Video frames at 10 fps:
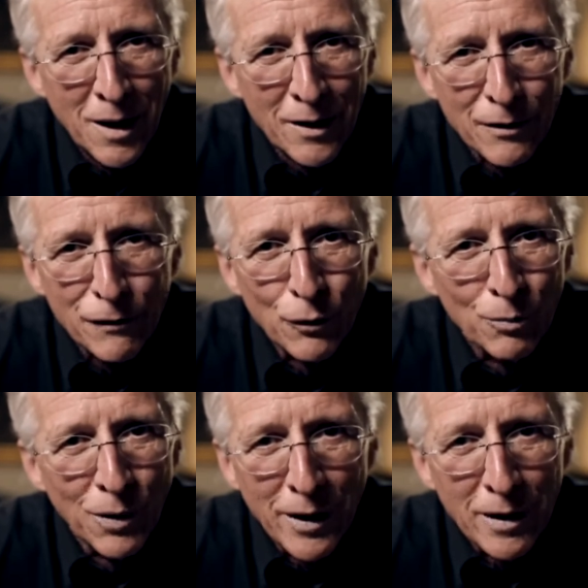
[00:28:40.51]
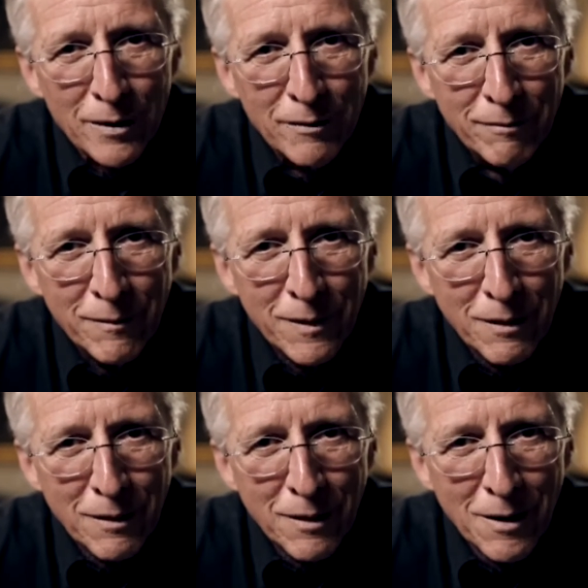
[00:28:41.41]
as a full blooded
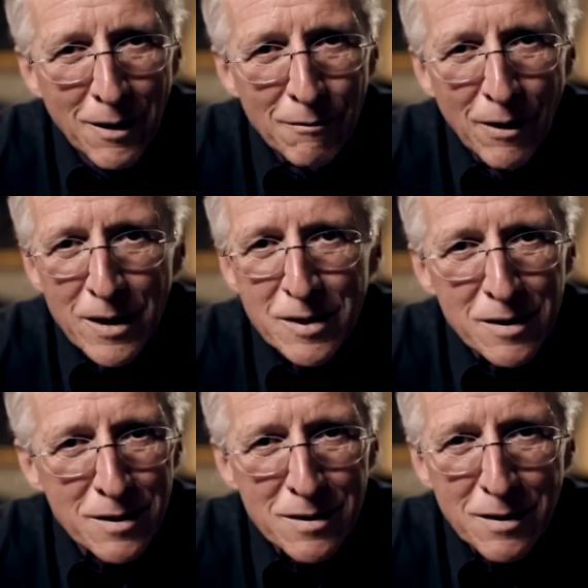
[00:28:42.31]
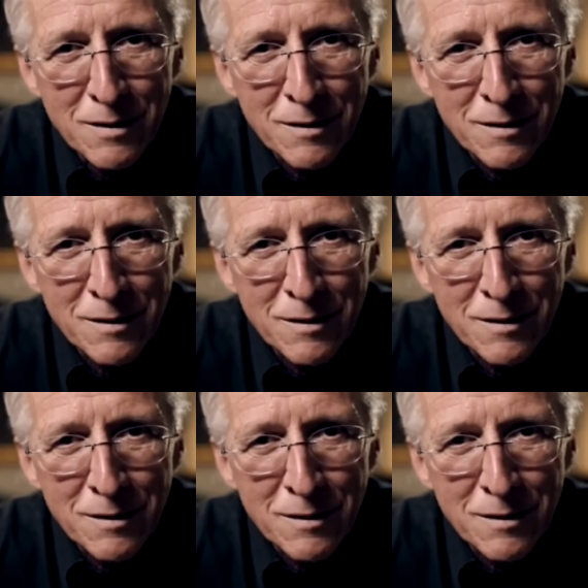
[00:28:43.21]
racist.